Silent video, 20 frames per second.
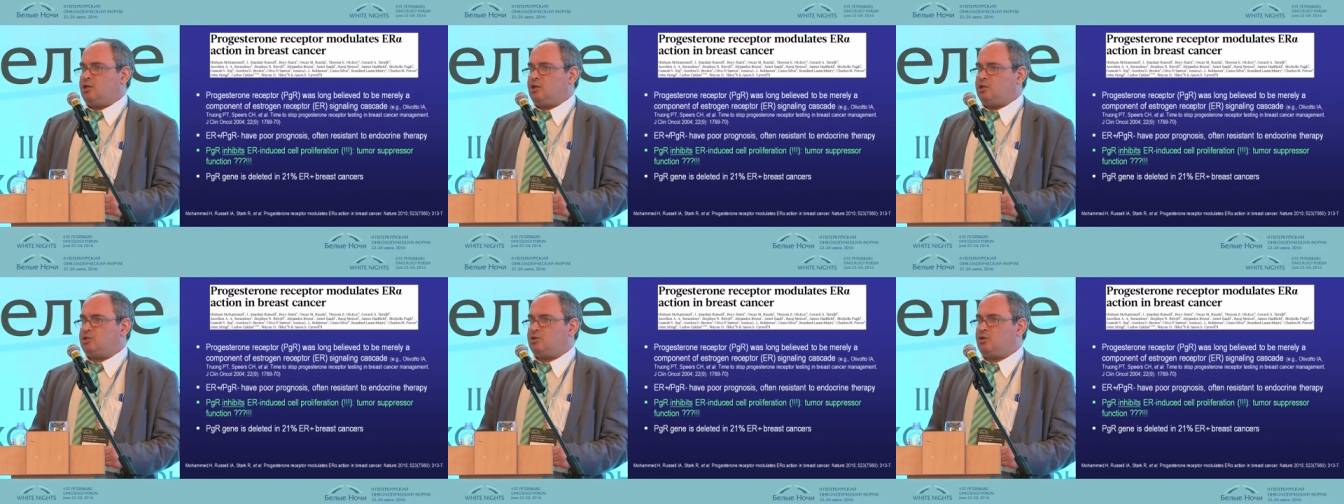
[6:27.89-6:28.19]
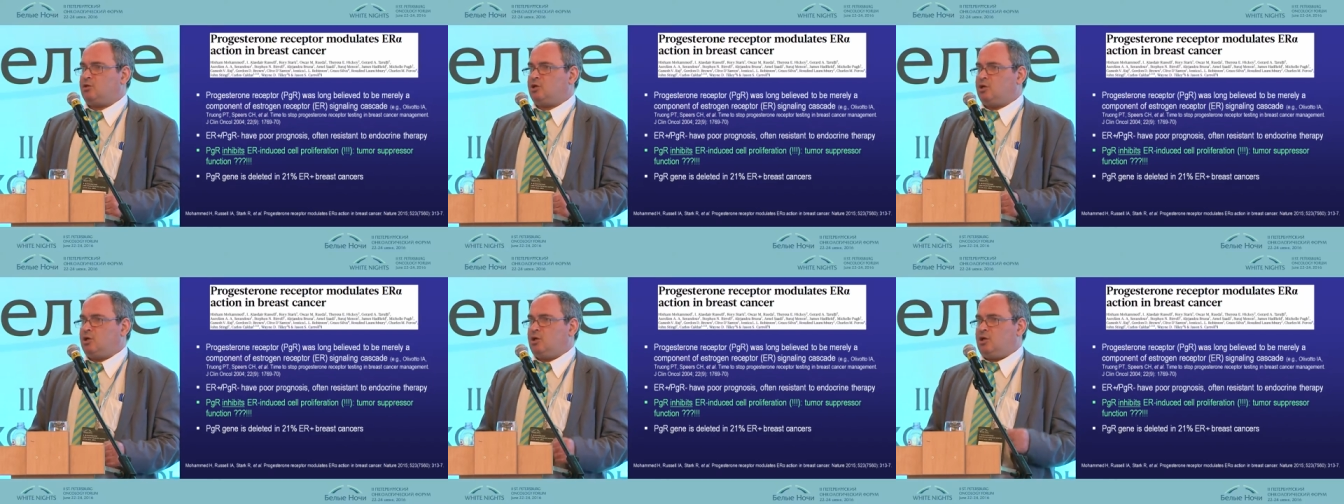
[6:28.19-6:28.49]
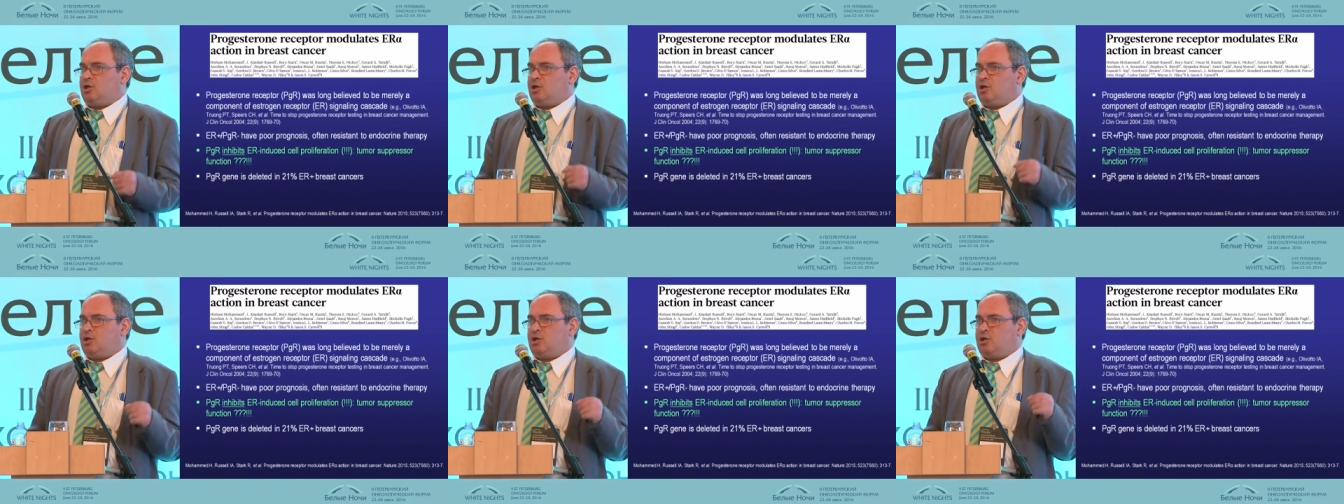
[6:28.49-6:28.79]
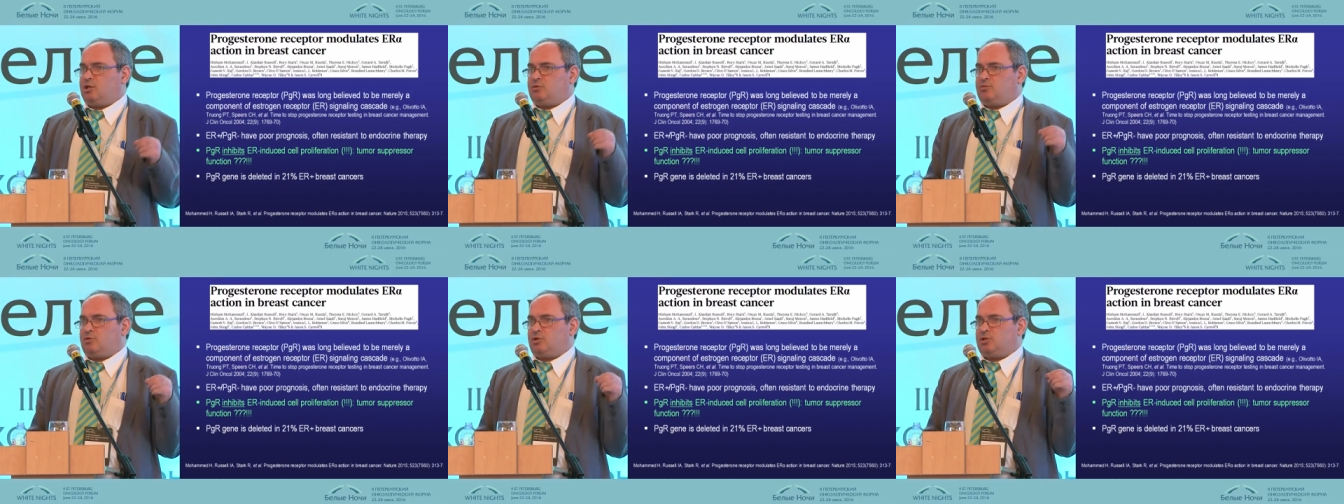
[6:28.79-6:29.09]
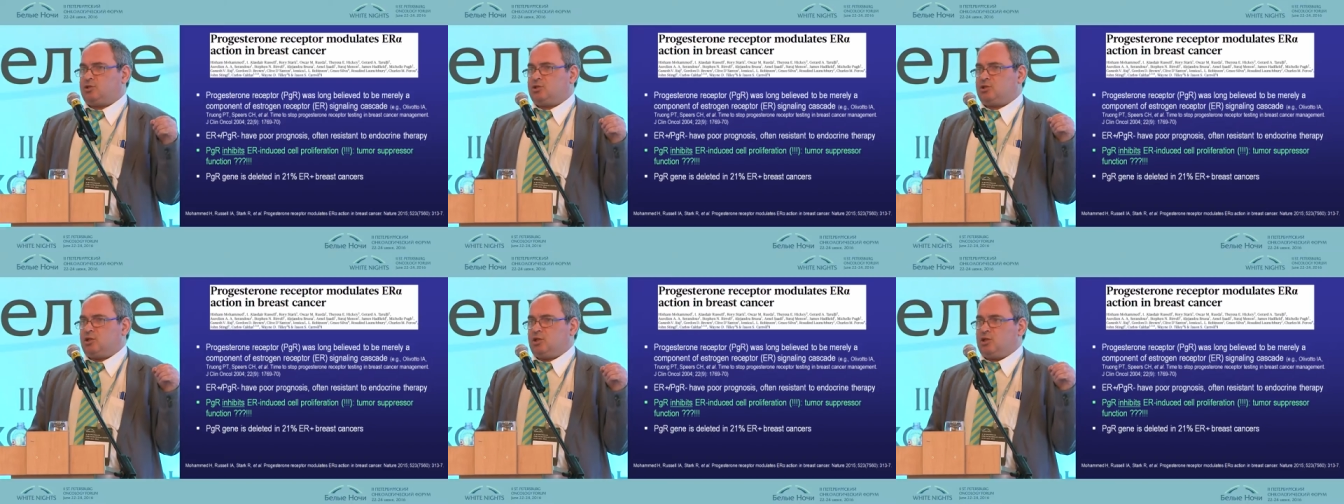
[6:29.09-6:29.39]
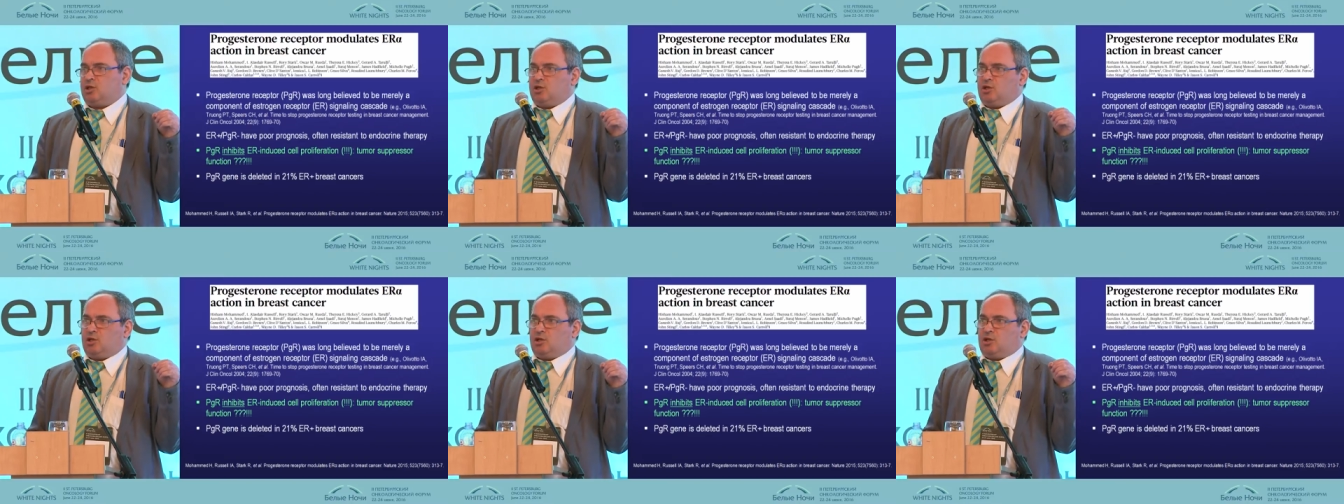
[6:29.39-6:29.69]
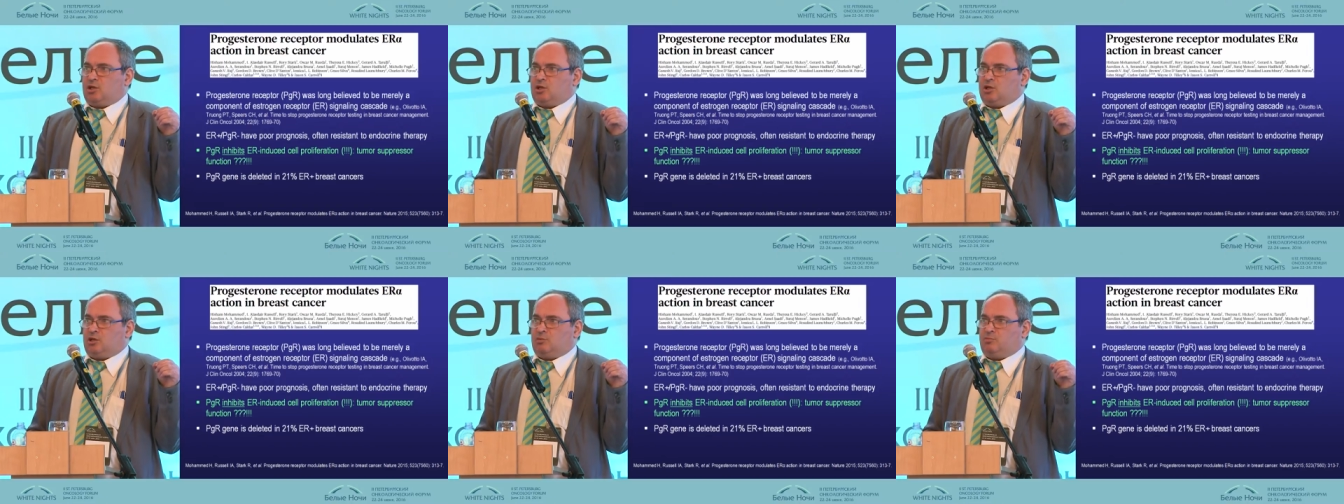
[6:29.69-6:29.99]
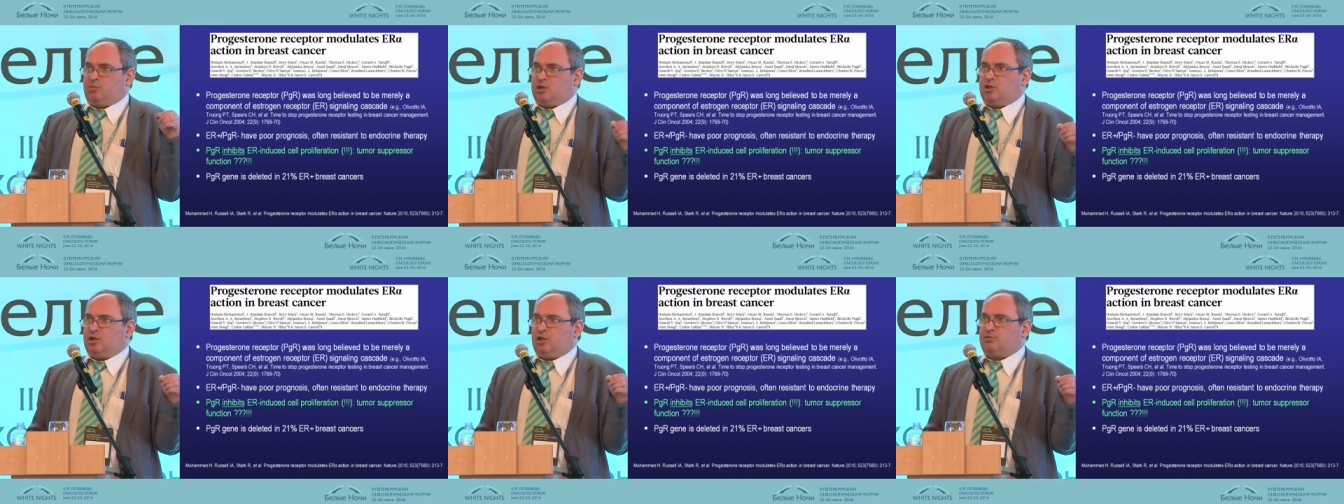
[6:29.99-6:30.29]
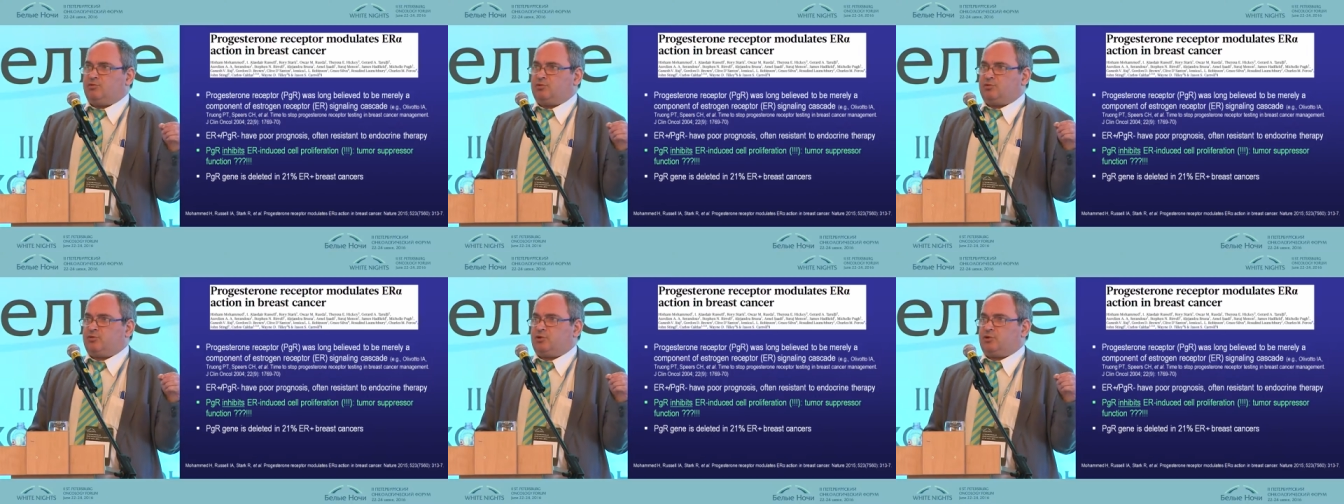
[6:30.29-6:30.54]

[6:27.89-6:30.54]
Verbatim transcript: So it was believed